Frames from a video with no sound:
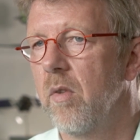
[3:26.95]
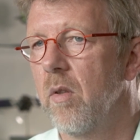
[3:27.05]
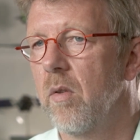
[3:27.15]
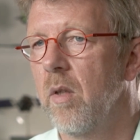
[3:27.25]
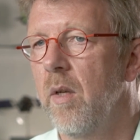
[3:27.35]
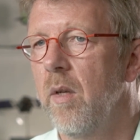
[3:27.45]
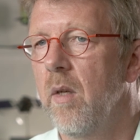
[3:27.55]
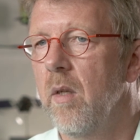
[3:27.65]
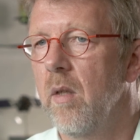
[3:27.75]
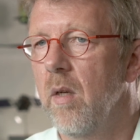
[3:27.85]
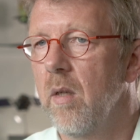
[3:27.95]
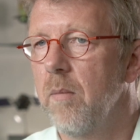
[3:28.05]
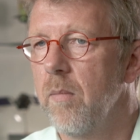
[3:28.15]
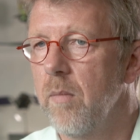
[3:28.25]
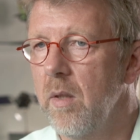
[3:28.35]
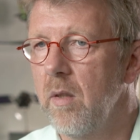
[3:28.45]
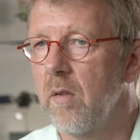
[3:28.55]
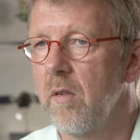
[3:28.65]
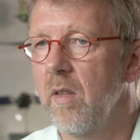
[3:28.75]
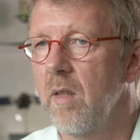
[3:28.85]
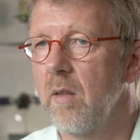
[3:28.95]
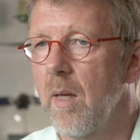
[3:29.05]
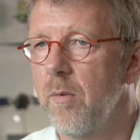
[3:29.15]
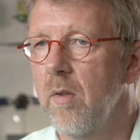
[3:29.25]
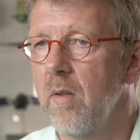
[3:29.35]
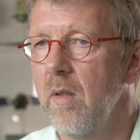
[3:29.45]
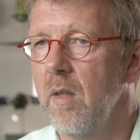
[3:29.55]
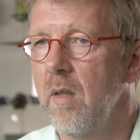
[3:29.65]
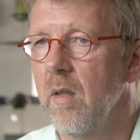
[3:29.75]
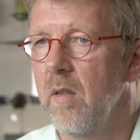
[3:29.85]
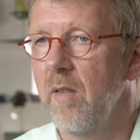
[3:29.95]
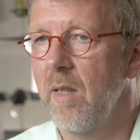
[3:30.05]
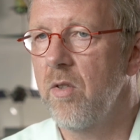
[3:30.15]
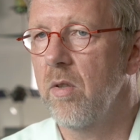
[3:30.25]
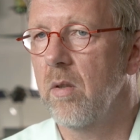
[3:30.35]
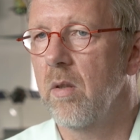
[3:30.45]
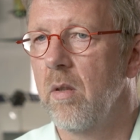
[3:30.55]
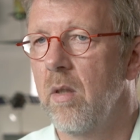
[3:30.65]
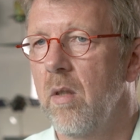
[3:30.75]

So um, it is considered absolutely essential